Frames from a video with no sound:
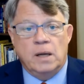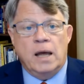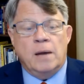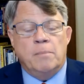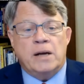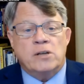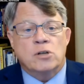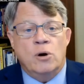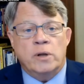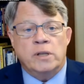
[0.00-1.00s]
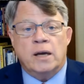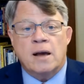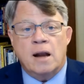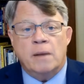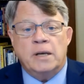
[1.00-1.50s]
And by slowing the
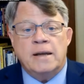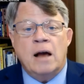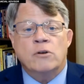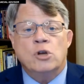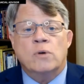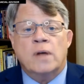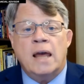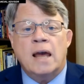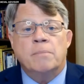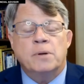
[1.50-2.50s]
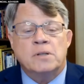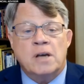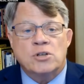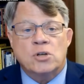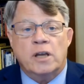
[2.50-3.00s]
economy down, you can
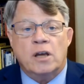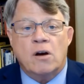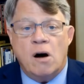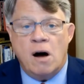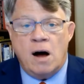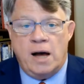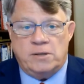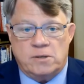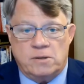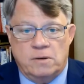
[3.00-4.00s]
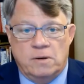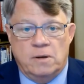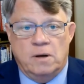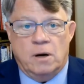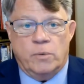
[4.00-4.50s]
potentially cause
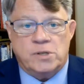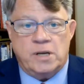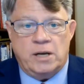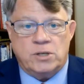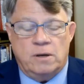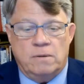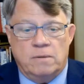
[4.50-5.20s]
a recession.